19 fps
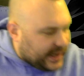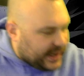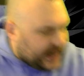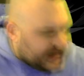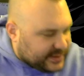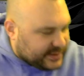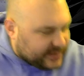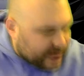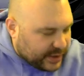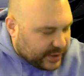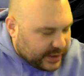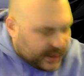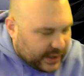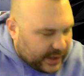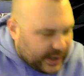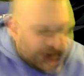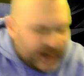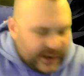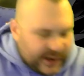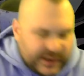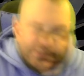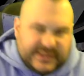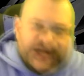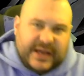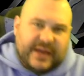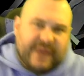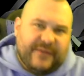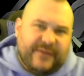into it uh, here in a
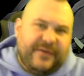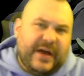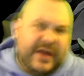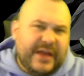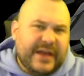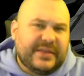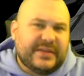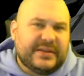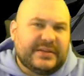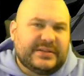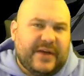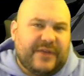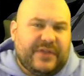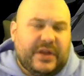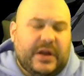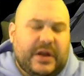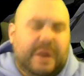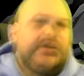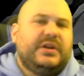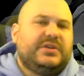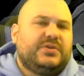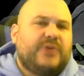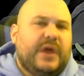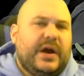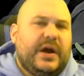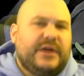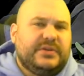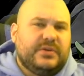second. If I like this Scuf, then I'm going to
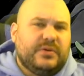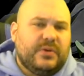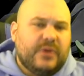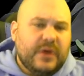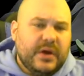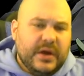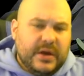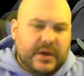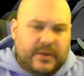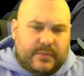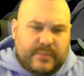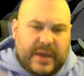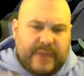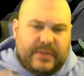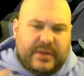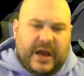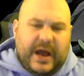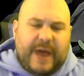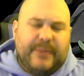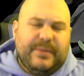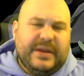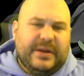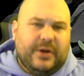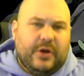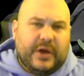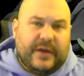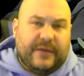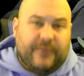try to maybe. I've
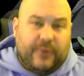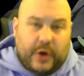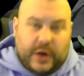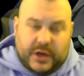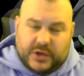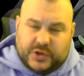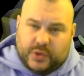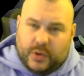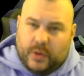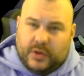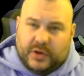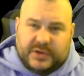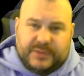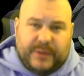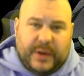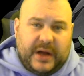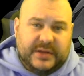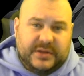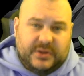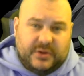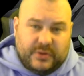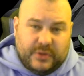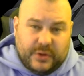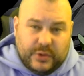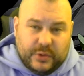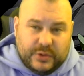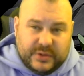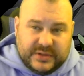been looking for a controller sponsor
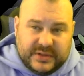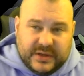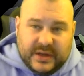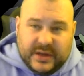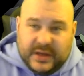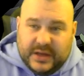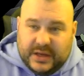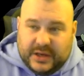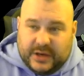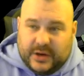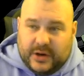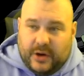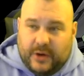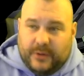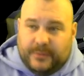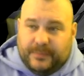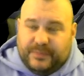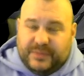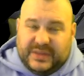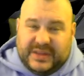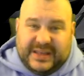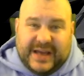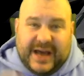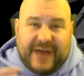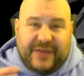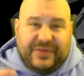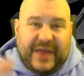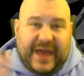who's, you know,
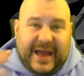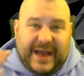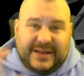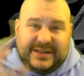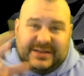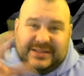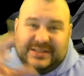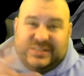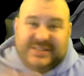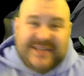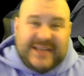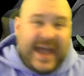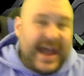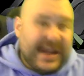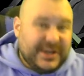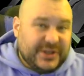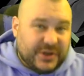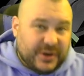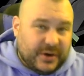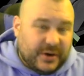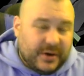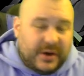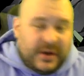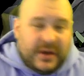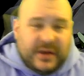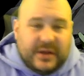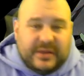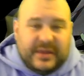got that stature
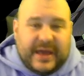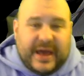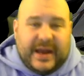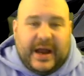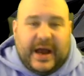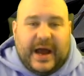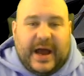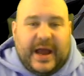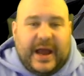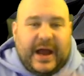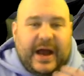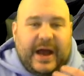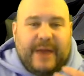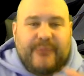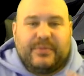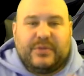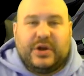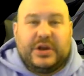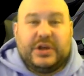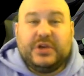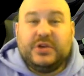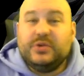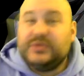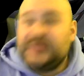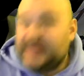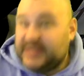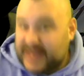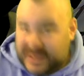that I, I'm going to
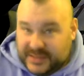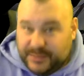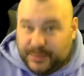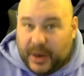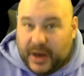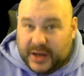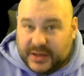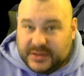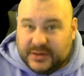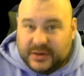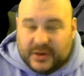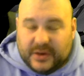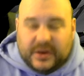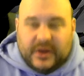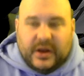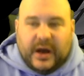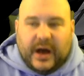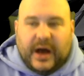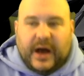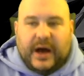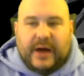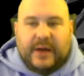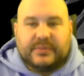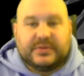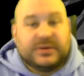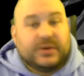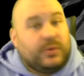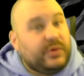use as a sponsor.
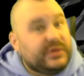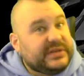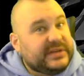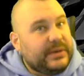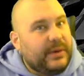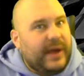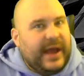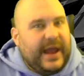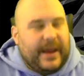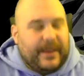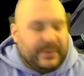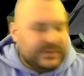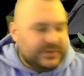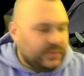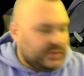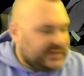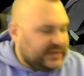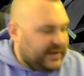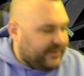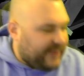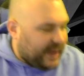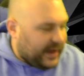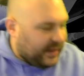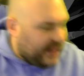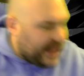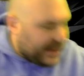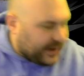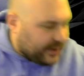Um, so we'll see what happens. We'll see if I
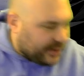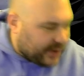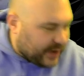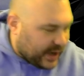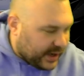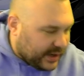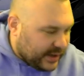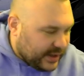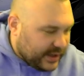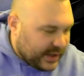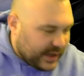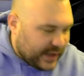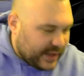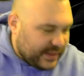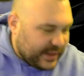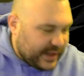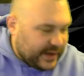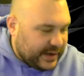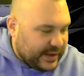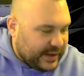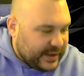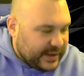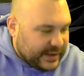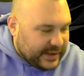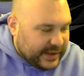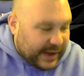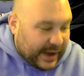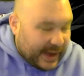like it or not. And then,
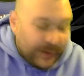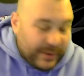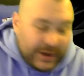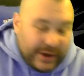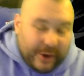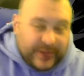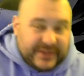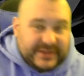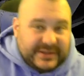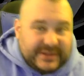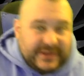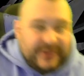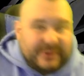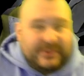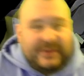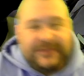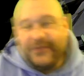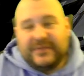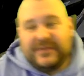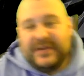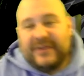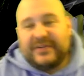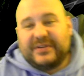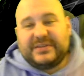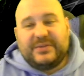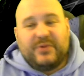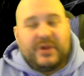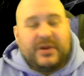how we always do, if you've
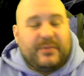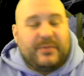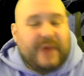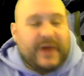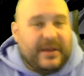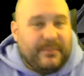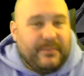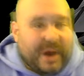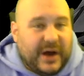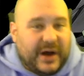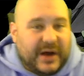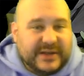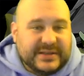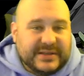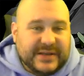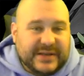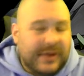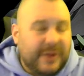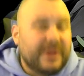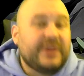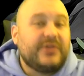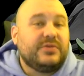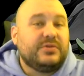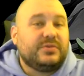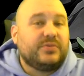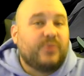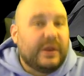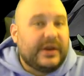never seen one of my unboxings, I only
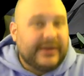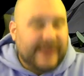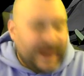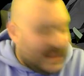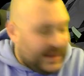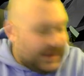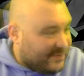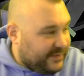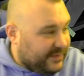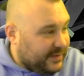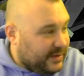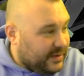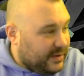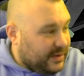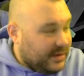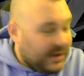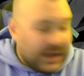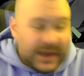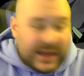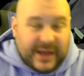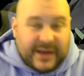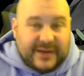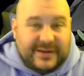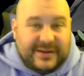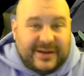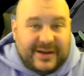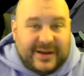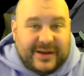use one knife.
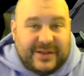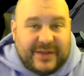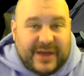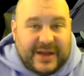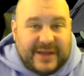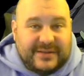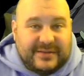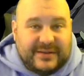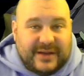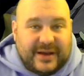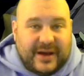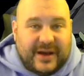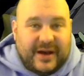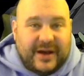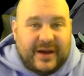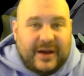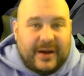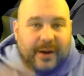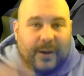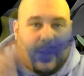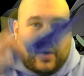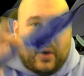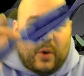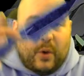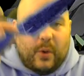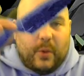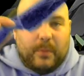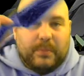And uh, that's. Uh,
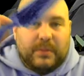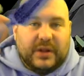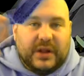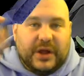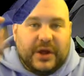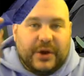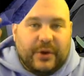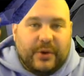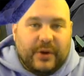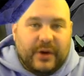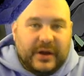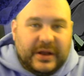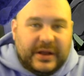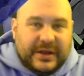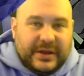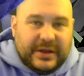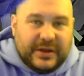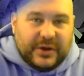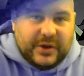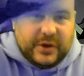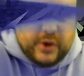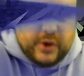Old Blue. You can